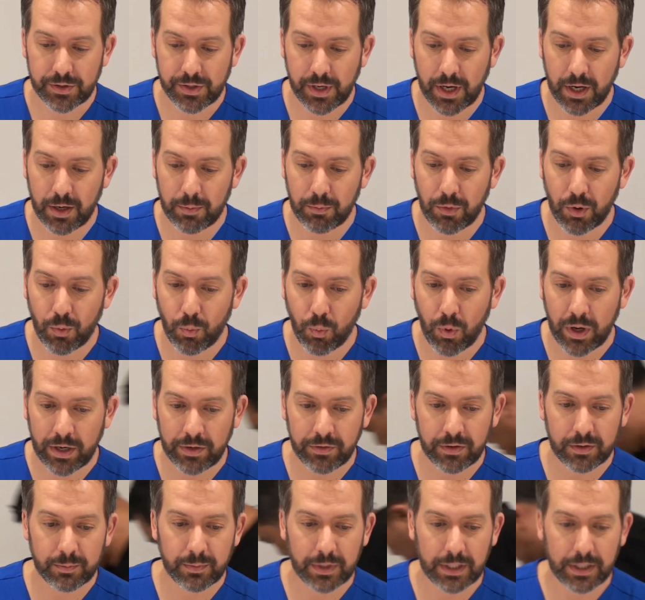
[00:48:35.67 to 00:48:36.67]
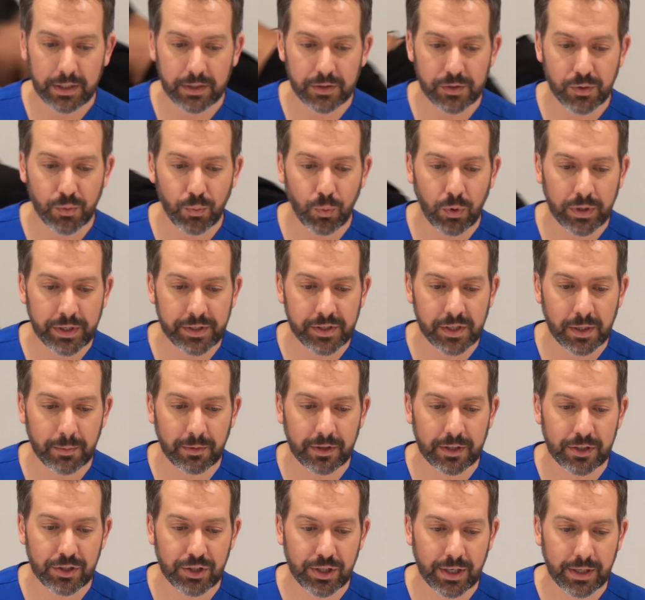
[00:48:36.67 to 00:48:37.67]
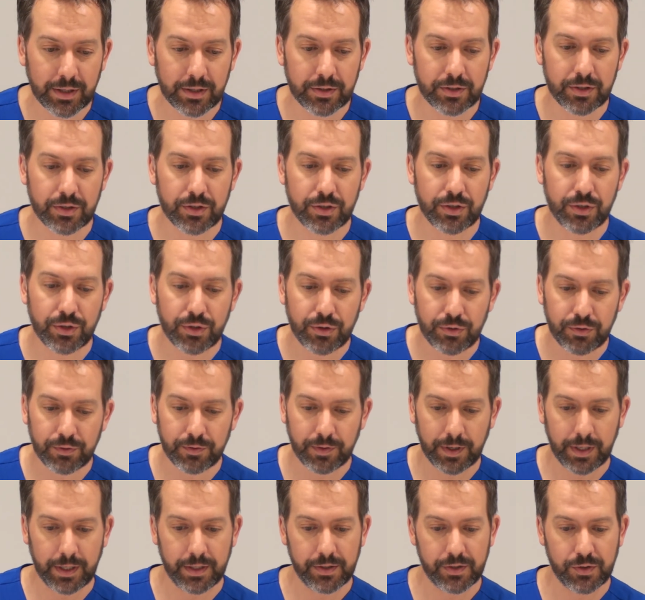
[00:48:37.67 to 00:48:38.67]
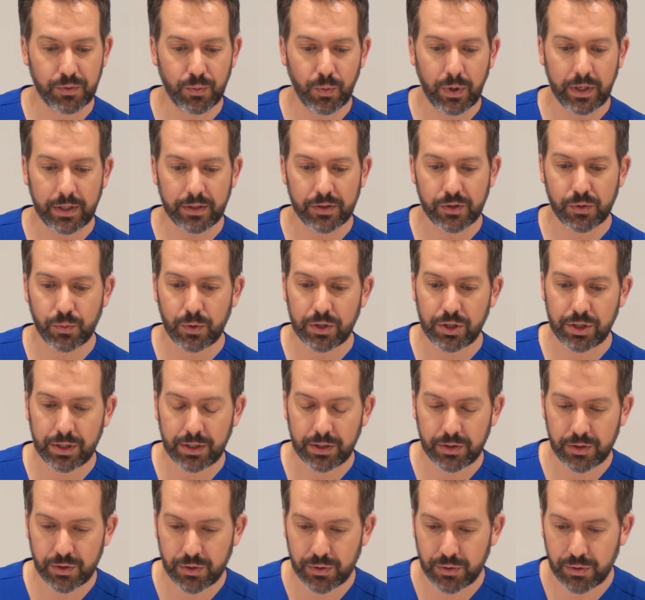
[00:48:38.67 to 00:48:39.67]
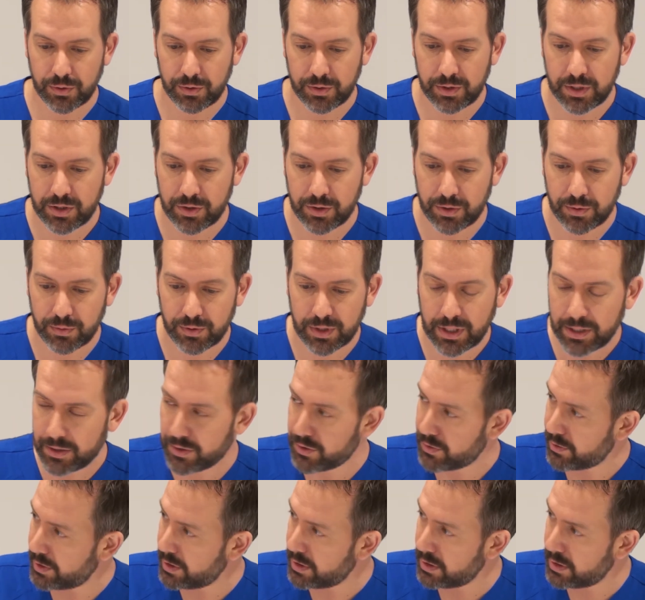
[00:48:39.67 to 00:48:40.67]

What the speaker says: one of them is, what are some of the challenges you faced when switching to digital dentistry?